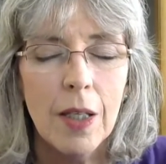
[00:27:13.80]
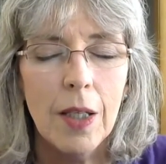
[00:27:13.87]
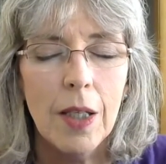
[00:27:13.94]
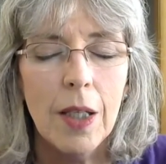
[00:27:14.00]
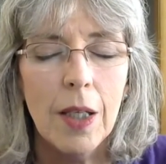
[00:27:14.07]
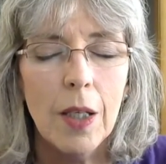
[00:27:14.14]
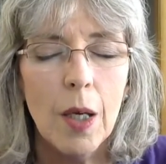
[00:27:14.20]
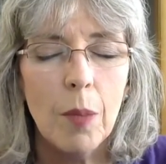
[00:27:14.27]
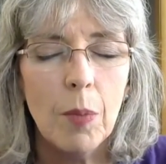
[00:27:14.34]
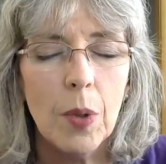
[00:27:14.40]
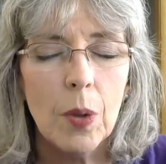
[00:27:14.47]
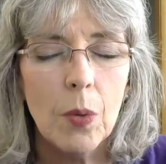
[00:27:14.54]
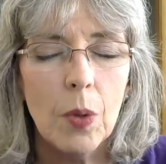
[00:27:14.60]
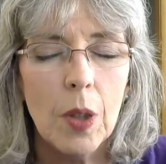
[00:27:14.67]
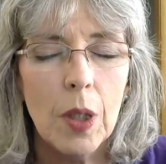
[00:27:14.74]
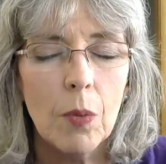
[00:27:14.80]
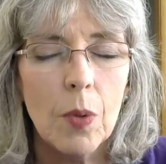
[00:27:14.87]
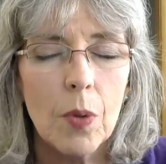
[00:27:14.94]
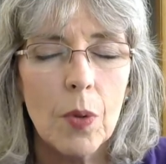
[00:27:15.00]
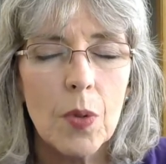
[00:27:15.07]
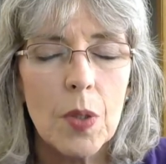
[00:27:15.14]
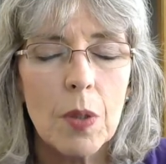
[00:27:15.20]
in that beauty with
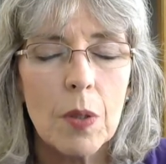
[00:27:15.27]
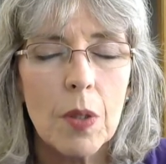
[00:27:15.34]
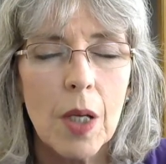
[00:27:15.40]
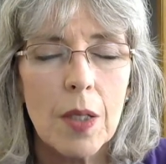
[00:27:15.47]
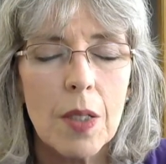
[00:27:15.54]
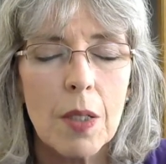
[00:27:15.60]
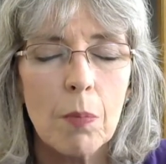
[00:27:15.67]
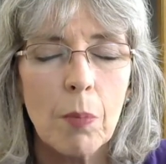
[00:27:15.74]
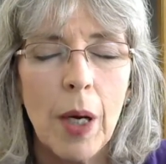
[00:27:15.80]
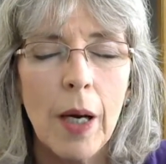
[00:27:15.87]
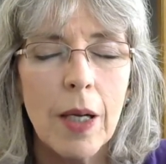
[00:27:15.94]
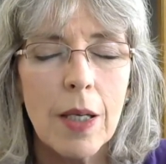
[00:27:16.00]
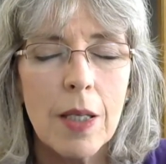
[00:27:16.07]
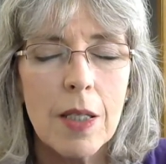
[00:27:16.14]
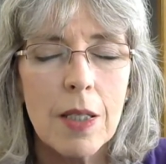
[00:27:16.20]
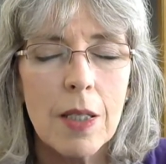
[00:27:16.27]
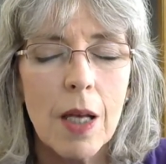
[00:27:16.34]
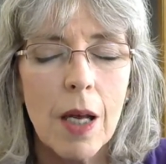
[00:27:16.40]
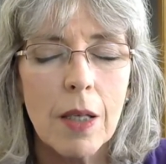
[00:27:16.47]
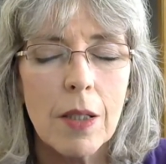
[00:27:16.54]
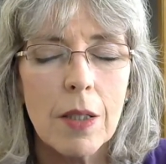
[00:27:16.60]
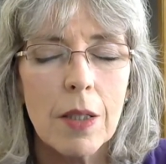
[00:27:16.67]
that pine
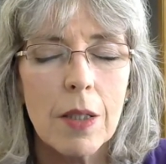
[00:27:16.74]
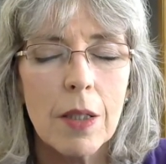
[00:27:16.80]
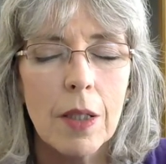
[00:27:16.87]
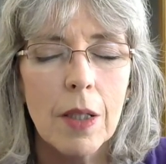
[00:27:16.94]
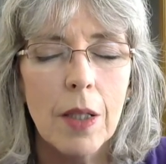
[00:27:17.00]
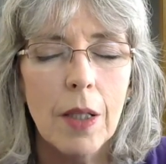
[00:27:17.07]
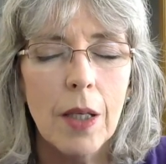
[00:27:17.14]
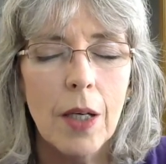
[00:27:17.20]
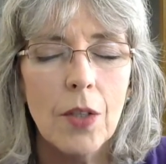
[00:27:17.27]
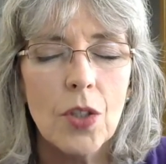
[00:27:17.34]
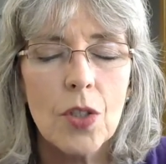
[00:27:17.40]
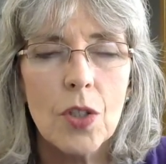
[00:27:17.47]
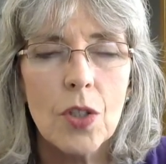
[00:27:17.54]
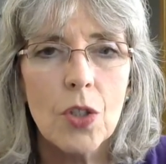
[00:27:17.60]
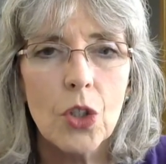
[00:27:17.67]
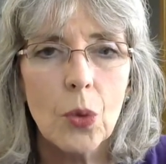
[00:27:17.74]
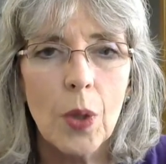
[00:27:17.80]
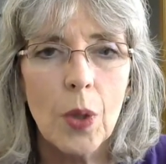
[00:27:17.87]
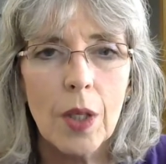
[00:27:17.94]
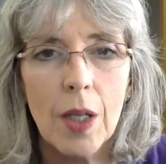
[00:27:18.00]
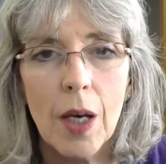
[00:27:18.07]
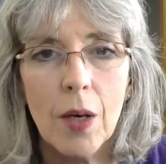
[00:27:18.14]
scent and just
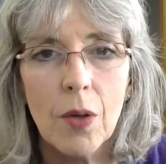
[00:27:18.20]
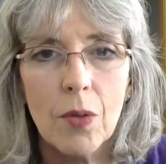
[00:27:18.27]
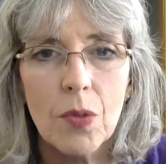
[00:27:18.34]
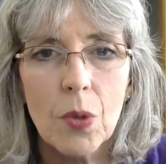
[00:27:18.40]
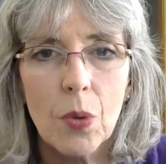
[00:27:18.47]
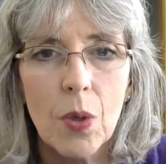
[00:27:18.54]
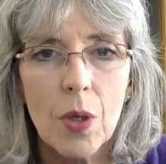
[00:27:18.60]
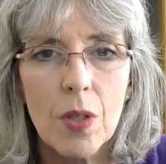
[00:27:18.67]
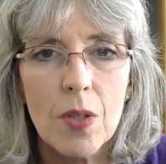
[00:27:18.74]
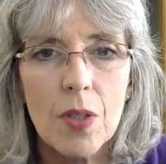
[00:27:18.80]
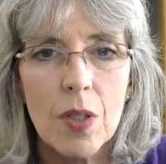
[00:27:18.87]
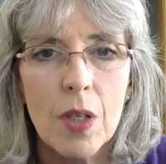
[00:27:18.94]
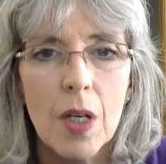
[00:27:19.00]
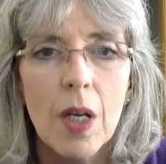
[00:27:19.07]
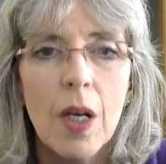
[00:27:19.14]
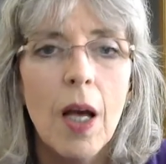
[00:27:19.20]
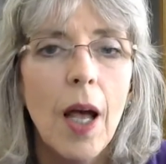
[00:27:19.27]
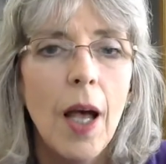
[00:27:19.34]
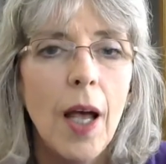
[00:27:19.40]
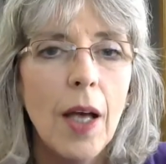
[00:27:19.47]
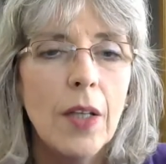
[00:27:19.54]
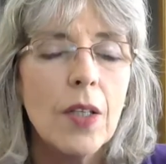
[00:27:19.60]
enjoying the out of doors.
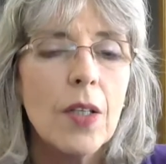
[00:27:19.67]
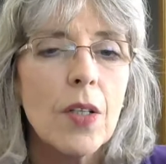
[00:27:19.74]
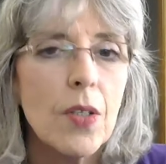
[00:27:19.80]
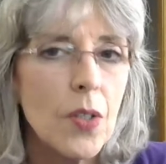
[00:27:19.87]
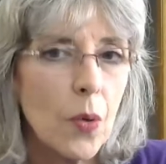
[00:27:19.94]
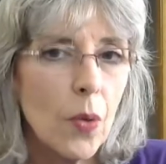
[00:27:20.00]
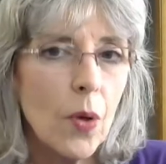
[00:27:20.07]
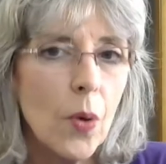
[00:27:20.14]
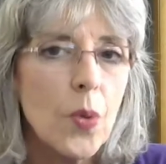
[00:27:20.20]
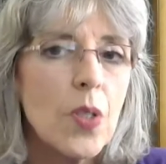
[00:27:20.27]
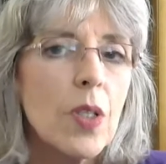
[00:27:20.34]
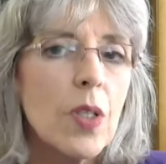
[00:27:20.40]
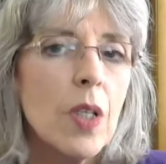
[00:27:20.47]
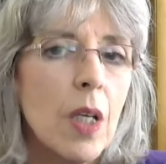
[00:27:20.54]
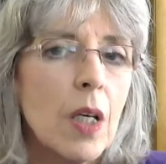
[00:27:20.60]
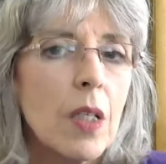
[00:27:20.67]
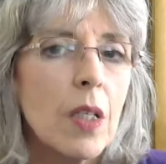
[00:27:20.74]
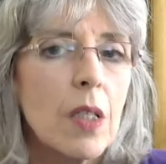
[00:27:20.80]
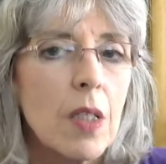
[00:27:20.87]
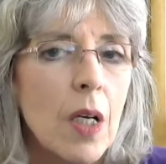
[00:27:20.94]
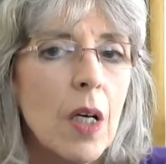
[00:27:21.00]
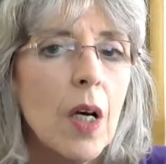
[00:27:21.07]
And so those
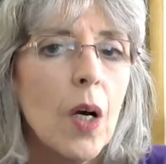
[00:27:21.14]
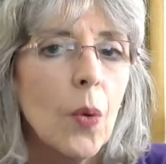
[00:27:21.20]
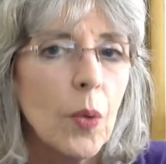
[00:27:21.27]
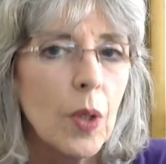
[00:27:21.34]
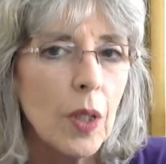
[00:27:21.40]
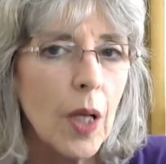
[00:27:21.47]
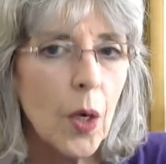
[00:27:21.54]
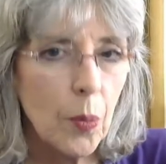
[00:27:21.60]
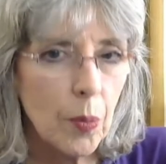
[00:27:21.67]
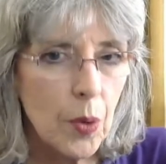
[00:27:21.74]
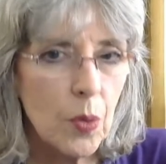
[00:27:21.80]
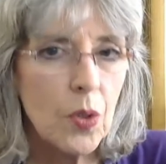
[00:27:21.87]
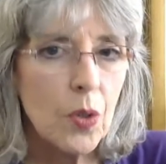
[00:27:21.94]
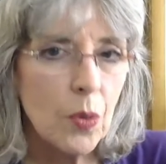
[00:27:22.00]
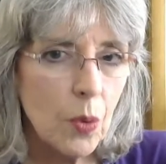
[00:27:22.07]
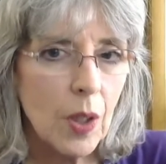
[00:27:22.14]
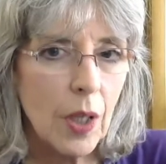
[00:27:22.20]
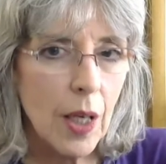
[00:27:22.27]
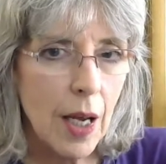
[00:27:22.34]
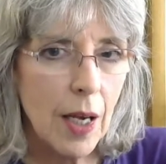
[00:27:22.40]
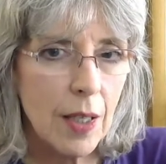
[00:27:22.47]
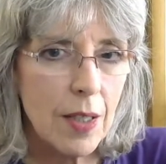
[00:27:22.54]
things will help you to
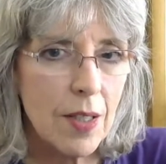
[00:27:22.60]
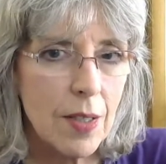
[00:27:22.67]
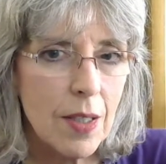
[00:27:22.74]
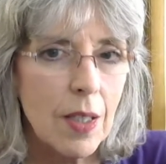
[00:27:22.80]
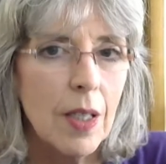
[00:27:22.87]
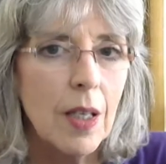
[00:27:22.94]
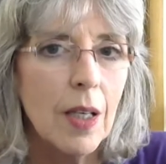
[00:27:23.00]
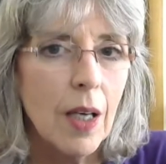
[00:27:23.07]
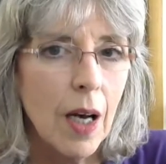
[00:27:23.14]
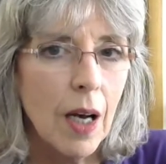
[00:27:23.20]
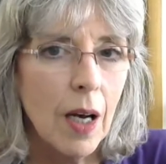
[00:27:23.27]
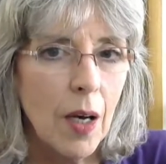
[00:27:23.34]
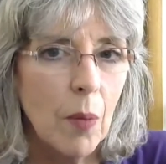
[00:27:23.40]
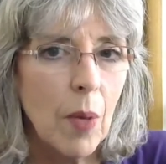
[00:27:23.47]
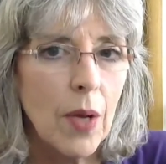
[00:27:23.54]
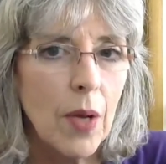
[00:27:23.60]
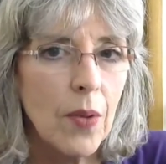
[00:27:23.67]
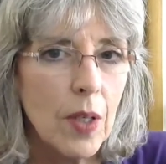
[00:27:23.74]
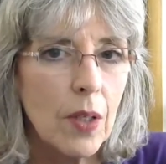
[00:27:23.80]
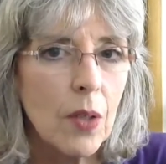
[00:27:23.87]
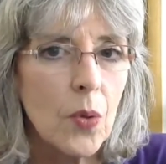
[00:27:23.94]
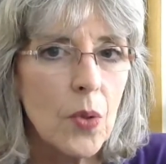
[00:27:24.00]
relax. I
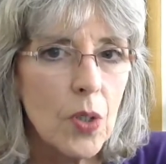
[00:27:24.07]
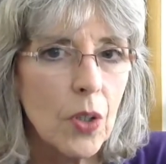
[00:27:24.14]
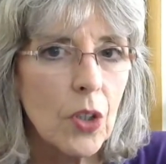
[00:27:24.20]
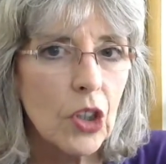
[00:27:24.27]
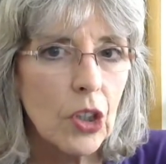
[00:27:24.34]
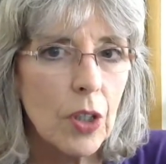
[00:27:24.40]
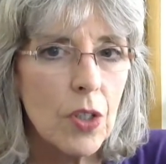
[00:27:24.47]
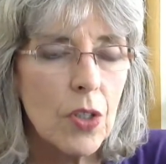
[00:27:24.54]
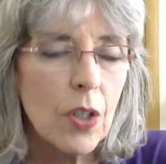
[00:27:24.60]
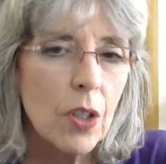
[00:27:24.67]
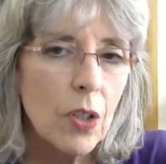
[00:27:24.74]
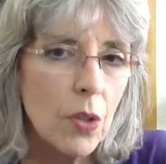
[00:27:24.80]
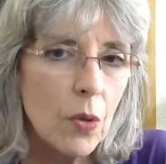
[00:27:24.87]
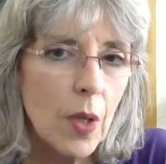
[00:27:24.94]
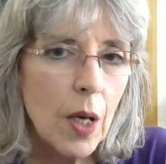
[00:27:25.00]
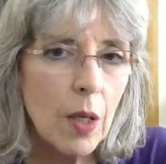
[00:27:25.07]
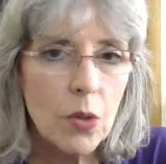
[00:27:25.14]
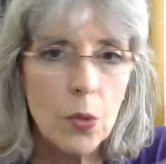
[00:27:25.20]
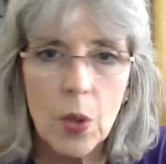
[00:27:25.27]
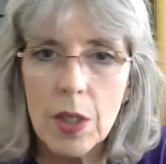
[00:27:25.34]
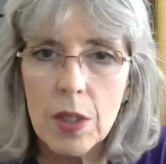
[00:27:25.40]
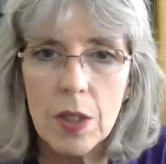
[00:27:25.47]
think those are good. So you do that
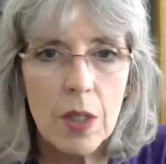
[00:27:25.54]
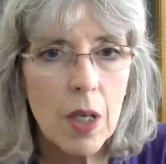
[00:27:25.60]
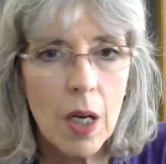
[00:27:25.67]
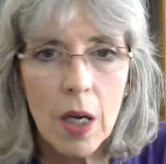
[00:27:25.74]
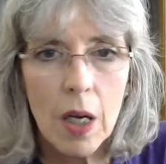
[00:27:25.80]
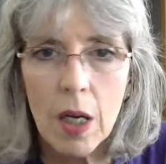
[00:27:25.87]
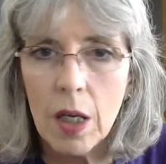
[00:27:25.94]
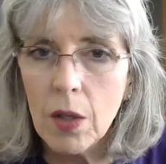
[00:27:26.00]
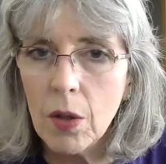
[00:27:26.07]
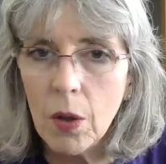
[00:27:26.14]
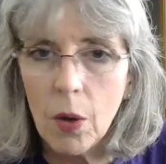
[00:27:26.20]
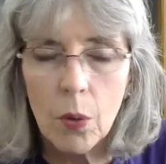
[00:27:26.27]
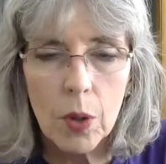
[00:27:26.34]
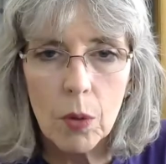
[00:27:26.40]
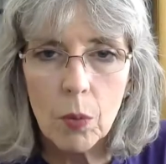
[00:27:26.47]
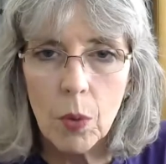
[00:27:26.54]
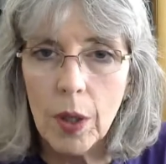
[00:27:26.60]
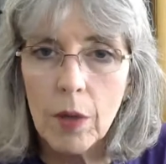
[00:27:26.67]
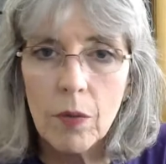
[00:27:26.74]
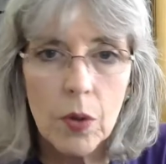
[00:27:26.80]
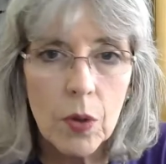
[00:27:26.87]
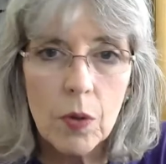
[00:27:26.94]
twice a day, or
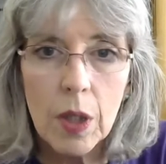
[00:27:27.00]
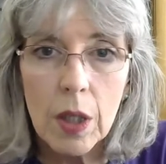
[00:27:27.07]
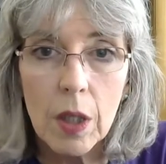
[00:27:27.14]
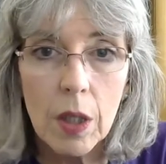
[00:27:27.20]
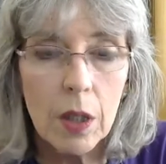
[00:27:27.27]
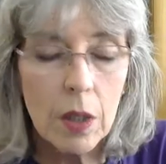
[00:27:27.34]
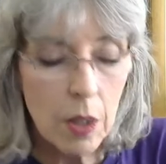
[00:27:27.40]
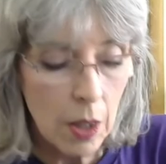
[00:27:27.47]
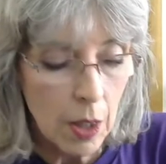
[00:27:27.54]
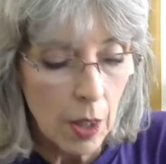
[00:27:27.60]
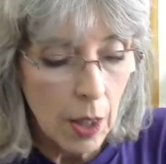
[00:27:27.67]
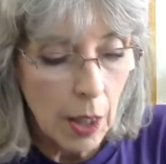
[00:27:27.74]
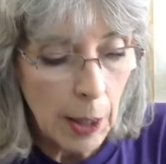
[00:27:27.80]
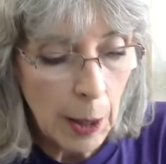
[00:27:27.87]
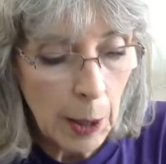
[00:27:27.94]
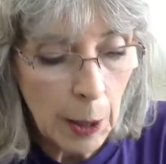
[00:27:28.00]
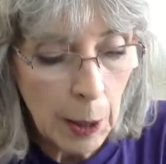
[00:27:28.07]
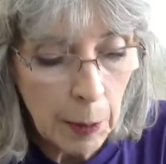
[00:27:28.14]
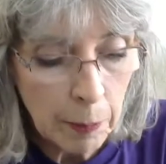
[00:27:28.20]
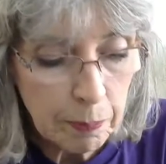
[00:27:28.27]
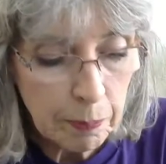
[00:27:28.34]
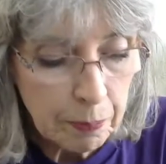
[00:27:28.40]
whenever you need it.
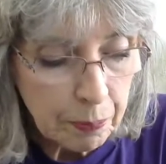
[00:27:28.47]
Um,